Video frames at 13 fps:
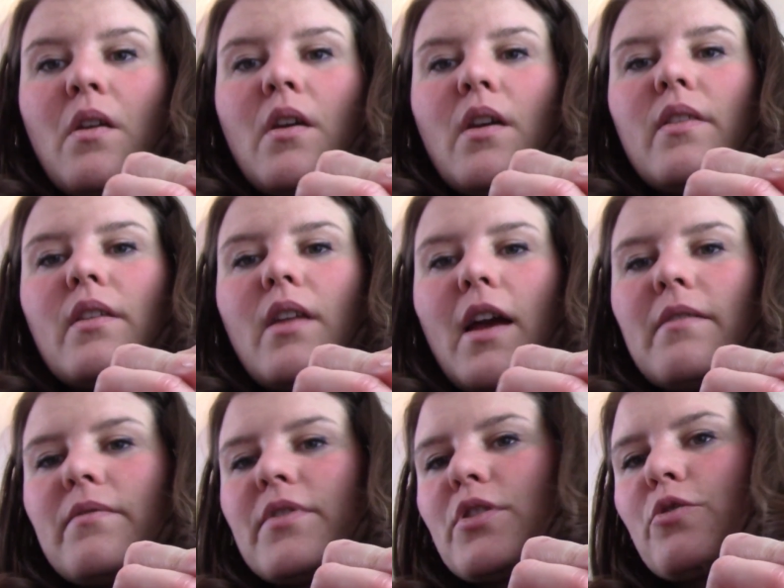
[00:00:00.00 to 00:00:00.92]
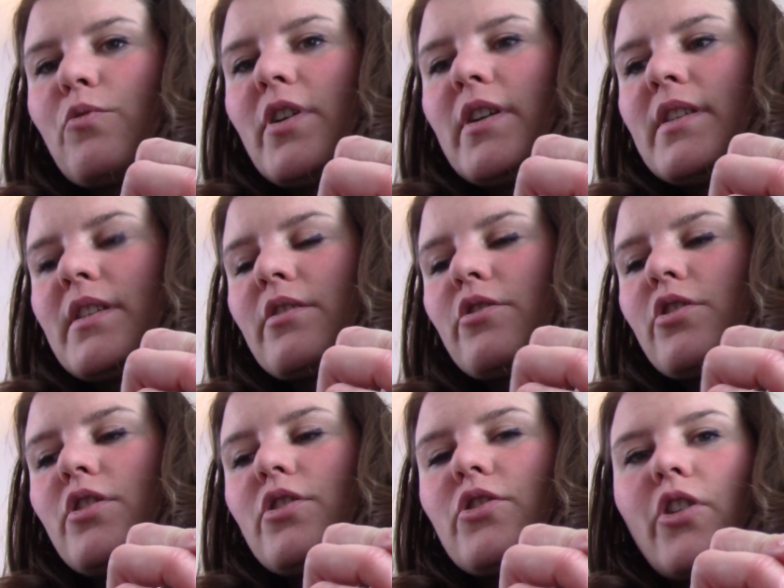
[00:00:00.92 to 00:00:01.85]
The Nine of Swords,
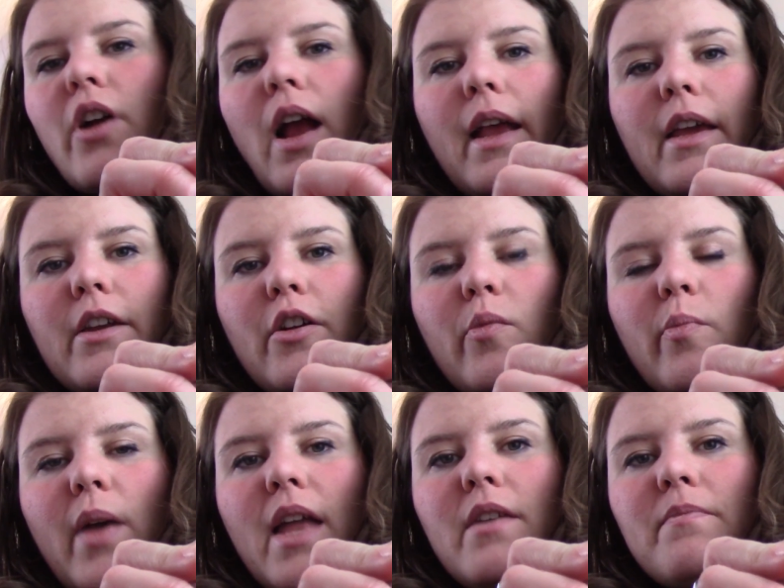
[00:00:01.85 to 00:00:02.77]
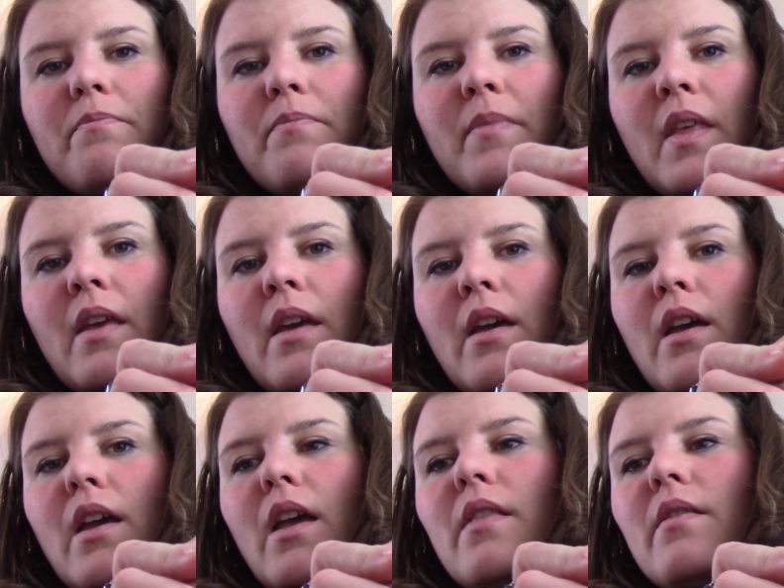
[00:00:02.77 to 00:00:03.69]
she's crying in her bed.
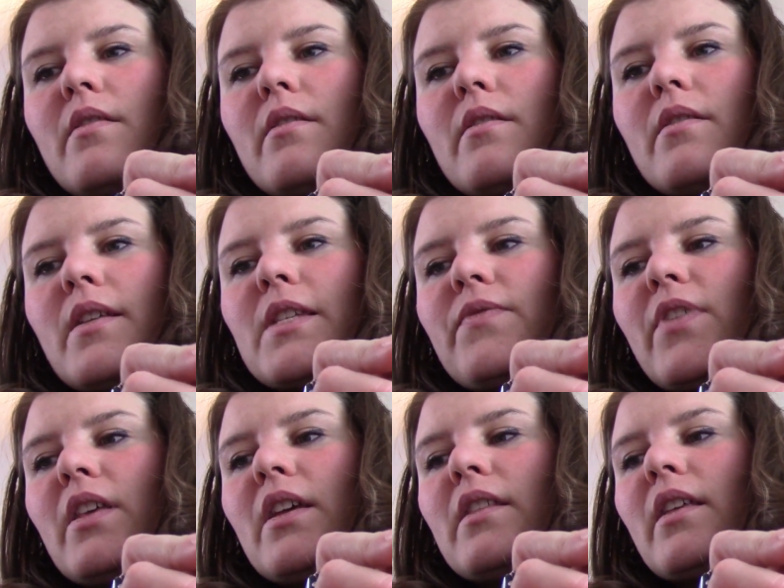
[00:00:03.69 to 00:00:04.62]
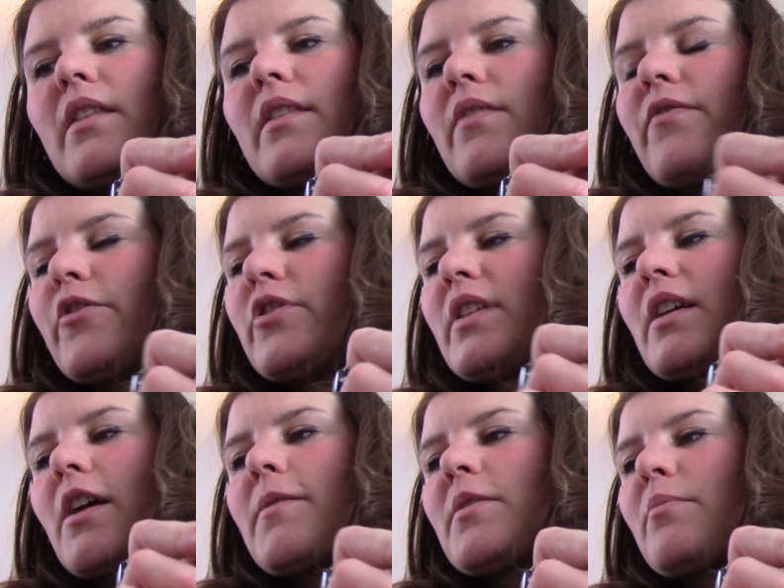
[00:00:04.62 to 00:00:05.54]
And this feeling that the first thing
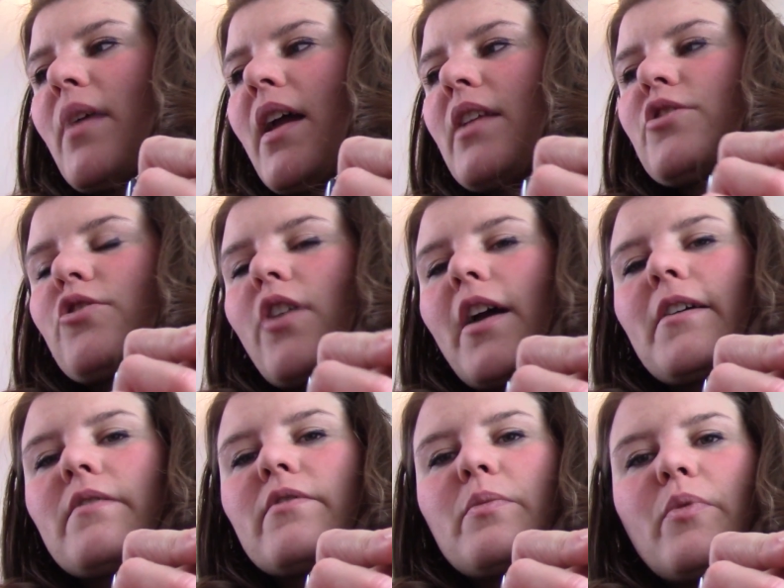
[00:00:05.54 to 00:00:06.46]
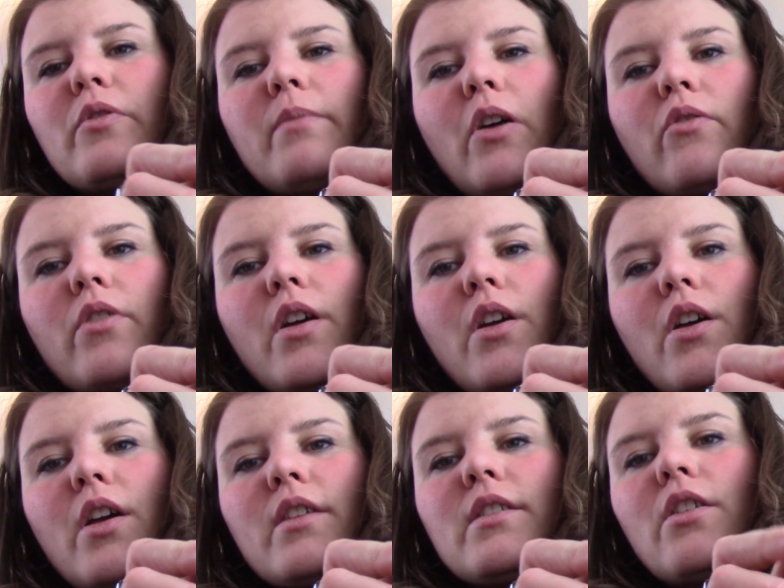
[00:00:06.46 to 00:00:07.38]
that comes in my head is crying over spilled milk.
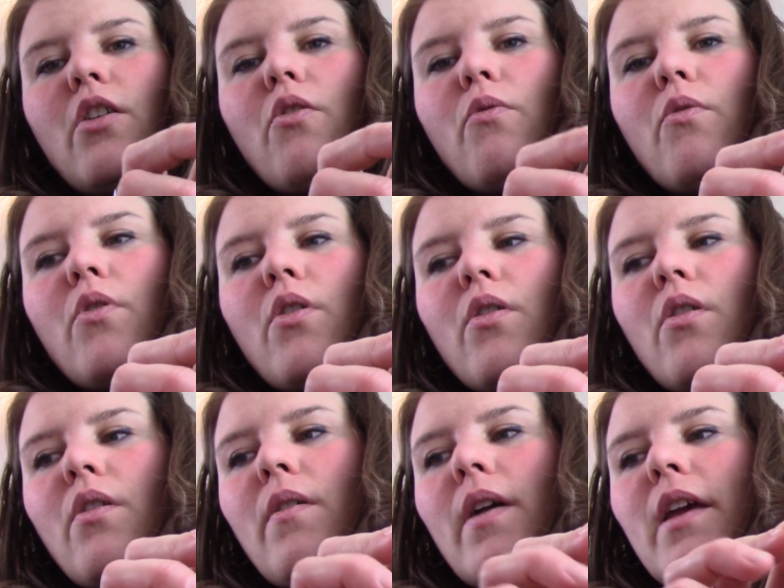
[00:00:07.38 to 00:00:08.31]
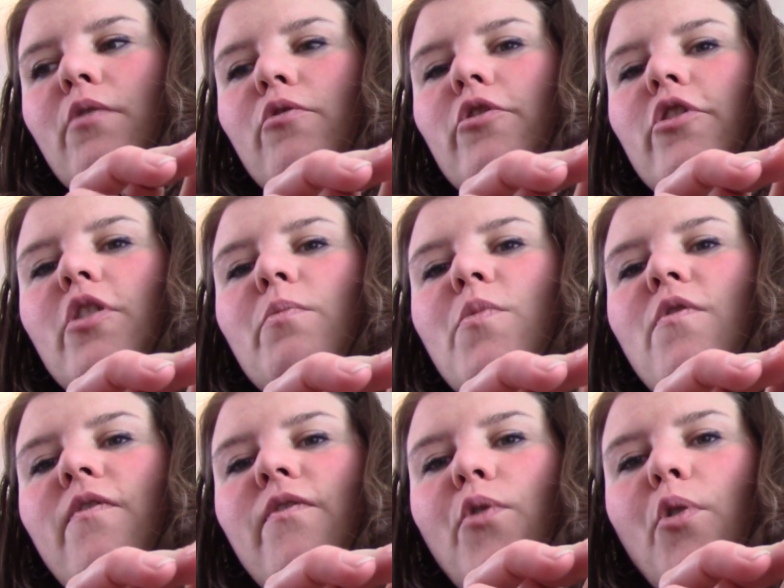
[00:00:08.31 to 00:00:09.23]
So in order to
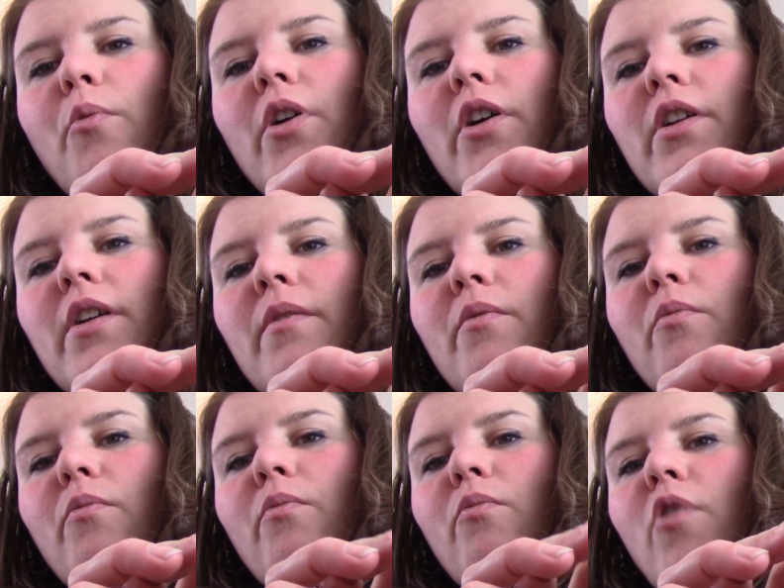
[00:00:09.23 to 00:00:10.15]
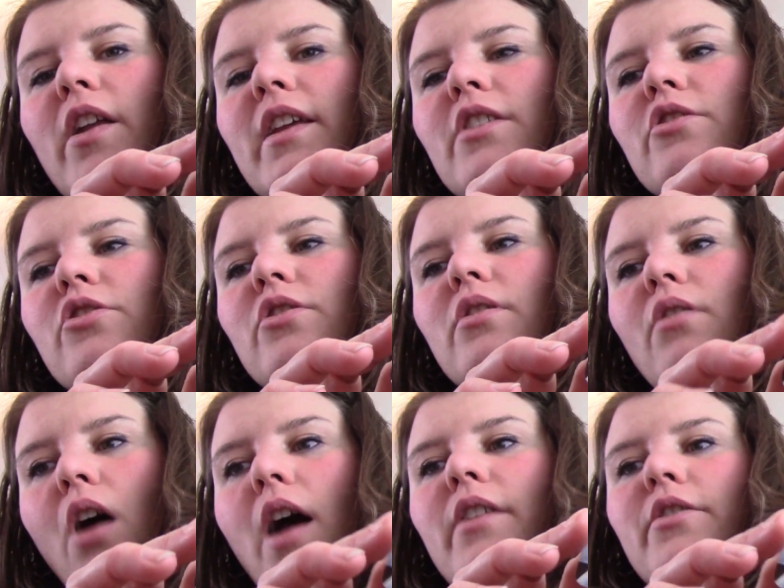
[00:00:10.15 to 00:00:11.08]
move forward, what he should
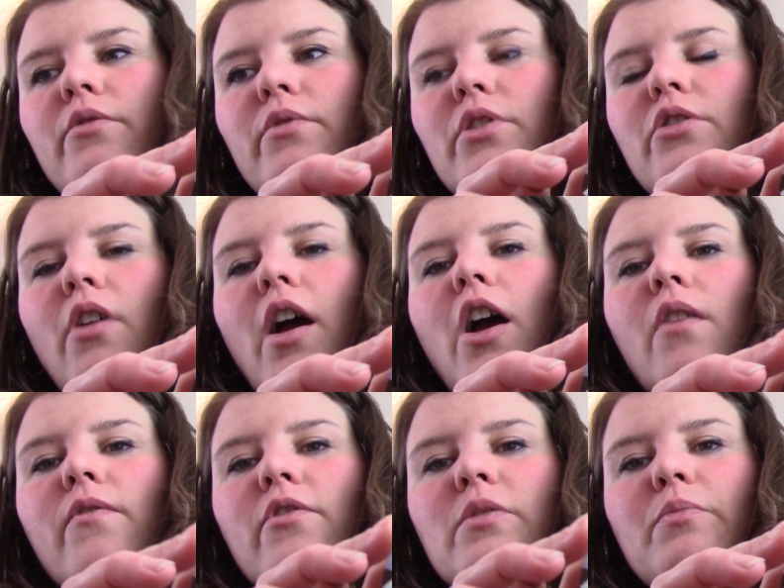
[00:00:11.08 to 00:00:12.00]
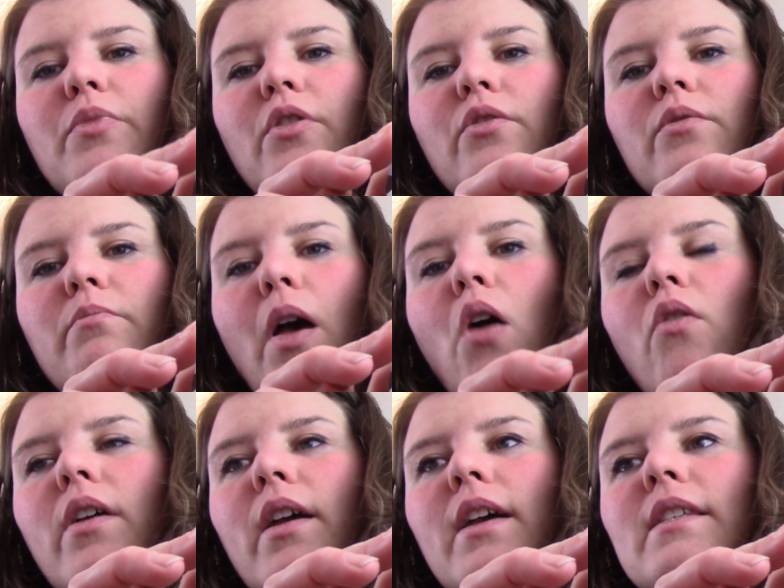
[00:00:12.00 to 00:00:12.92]
not do is cry over spilled
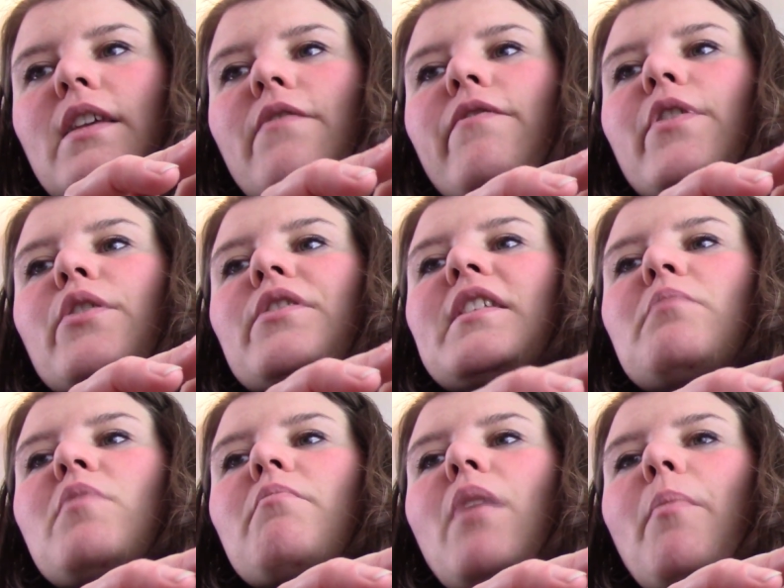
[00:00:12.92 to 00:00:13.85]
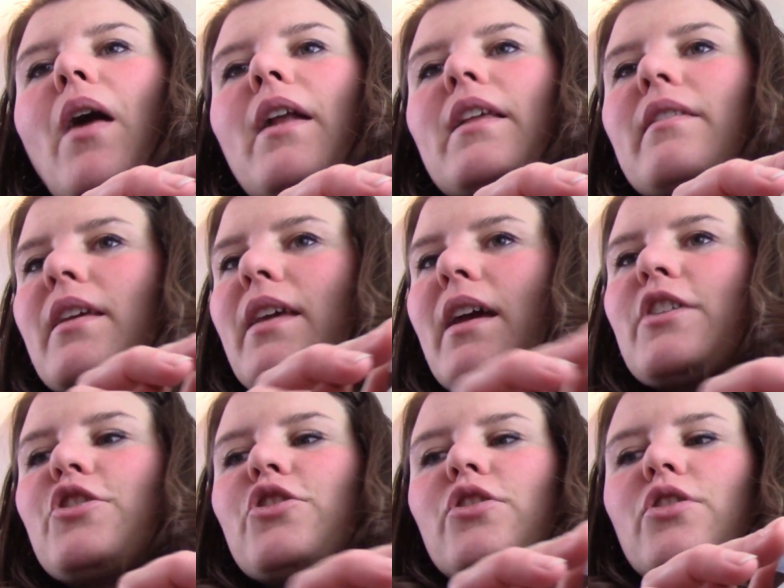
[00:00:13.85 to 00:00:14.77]
milk. Because it feels to me in my body like, yeah,
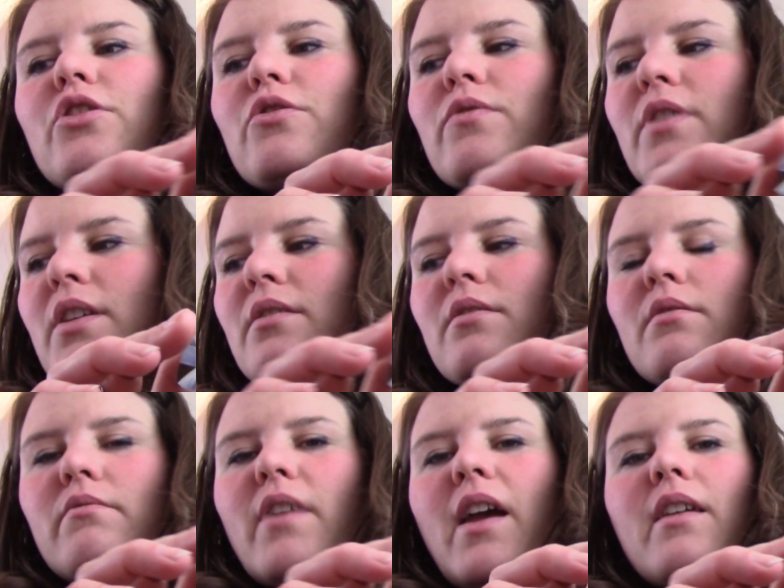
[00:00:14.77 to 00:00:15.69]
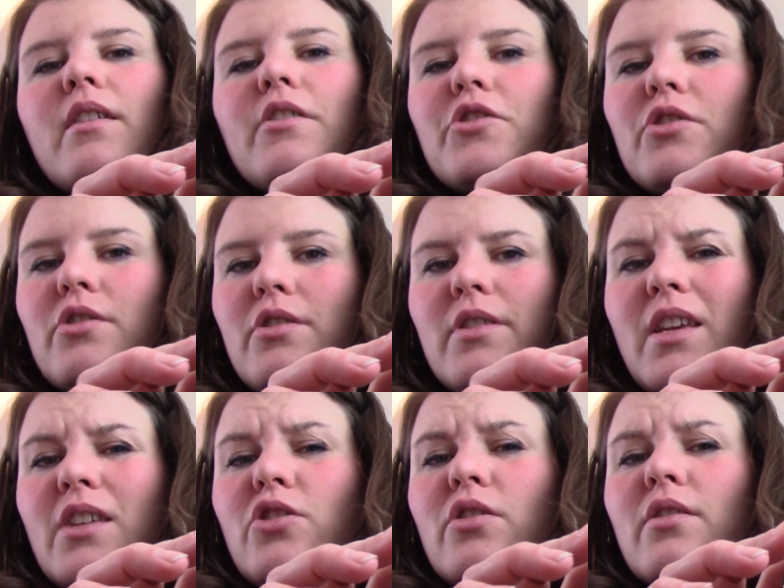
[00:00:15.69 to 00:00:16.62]
he shouldn't do this, right? He
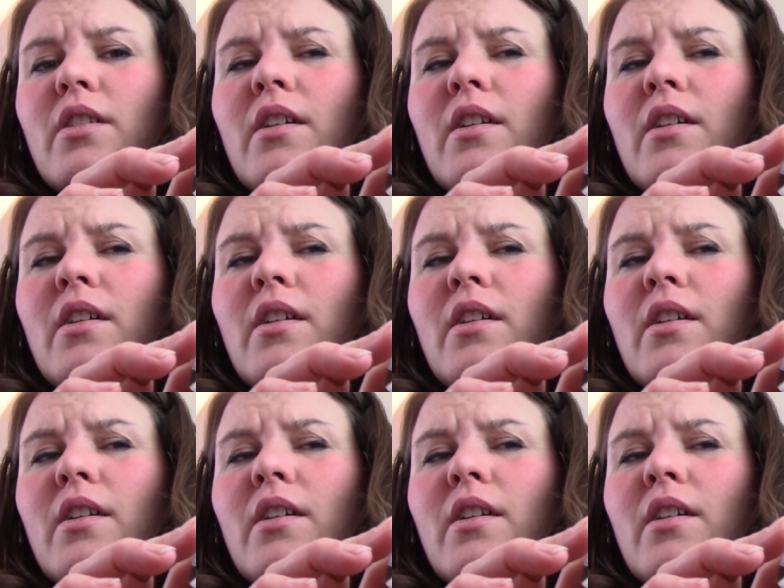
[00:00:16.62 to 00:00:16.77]
should